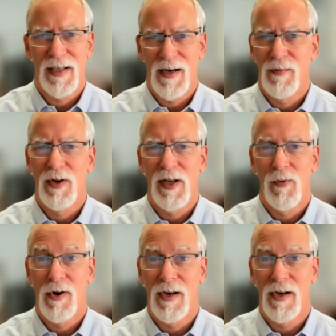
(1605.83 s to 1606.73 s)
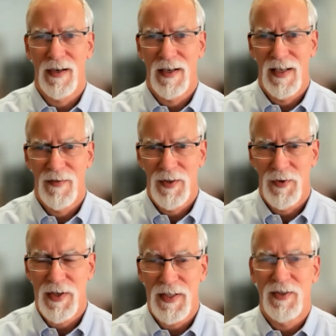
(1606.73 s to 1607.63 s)
and I'm really worried I'm going to even do
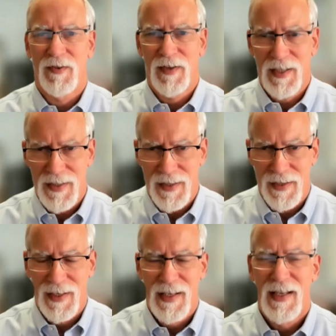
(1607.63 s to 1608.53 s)
this intravenously.